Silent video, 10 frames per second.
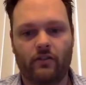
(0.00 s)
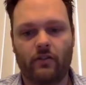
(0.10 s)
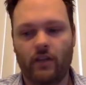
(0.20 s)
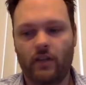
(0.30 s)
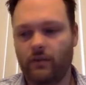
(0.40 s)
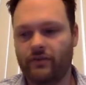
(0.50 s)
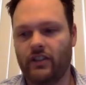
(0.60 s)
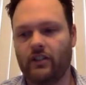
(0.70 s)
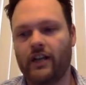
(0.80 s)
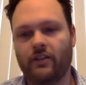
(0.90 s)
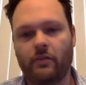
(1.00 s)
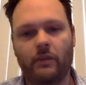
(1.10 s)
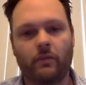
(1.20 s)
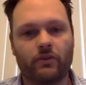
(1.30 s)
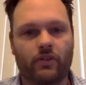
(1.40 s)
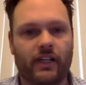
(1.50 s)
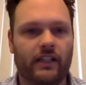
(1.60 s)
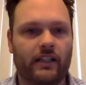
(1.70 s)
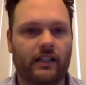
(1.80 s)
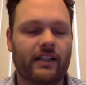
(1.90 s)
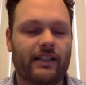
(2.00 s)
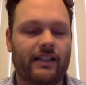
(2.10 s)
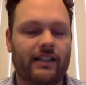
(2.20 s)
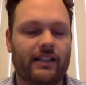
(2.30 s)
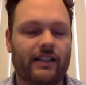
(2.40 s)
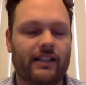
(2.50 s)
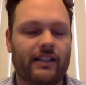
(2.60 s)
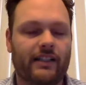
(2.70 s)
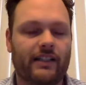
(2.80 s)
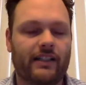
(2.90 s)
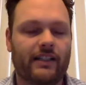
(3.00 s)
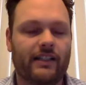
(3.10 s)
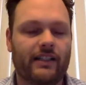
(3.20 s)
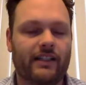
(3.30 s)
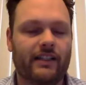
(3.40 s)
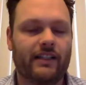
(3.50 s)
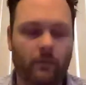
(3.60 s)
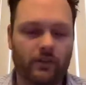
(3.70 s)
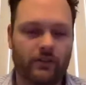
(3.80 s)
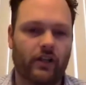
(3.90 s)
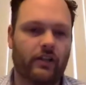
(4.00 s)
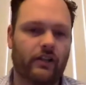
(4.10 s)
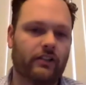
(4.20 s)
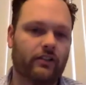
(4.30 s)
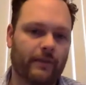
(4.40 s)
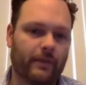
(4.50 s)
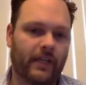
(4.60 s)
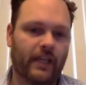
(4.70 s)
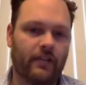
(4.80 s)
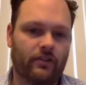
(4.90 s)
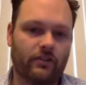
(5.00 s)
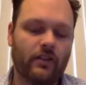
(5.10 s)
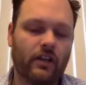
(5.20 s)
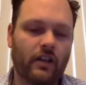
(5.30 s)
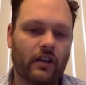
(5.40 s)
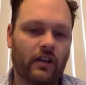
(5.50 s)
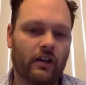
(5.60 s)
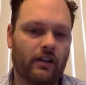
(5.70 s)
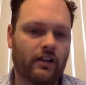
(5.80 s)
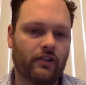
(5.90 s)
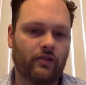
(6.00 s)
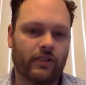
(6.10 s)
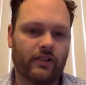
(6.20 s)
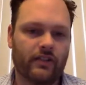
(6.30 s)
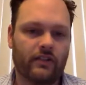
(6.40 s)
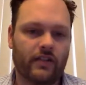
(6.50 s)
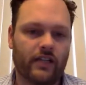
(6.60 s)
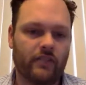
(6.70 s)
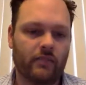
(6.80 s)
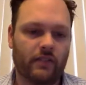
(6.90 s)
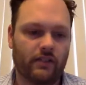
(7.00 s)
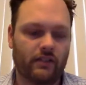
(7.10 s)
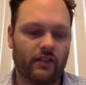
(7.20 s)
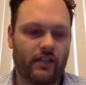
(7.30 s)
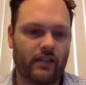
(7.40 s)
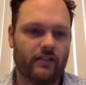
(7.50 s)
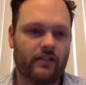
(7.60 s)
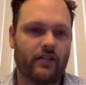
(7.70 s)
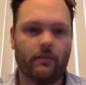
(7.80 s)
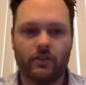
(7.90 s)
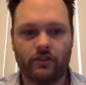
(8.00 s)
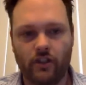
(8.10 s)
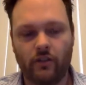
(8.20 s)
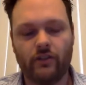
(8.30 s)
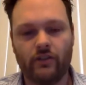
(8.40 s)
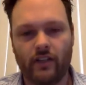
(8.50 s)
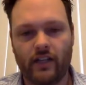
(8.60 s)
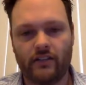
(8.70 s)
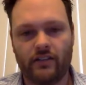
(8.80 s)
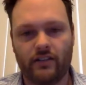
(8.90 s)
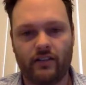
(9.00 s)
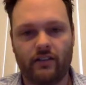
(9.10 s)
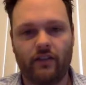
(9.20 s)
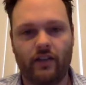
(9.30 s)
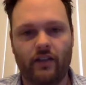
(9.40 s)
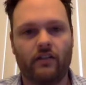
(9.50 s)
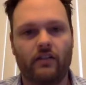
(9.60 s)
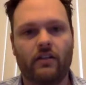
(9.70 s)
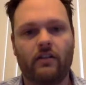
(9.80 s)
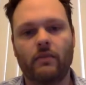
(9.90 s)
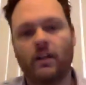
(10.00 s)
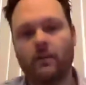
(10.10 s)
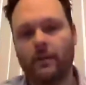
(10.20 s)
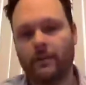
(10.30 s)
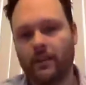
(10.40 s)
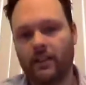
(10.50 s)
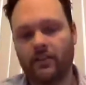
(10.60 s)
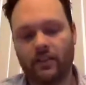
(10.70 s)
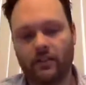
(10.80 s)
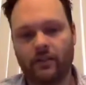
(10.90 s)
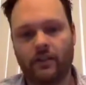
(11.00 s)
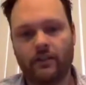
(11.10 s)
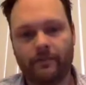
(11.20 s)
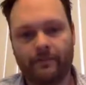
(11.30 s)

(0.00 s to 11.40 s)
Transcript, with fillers: So we've seen lots of people try to contain it I don't think many people are starting new applications on, on struts these days, but it, as the numbers show, it still has a significant um, population out there.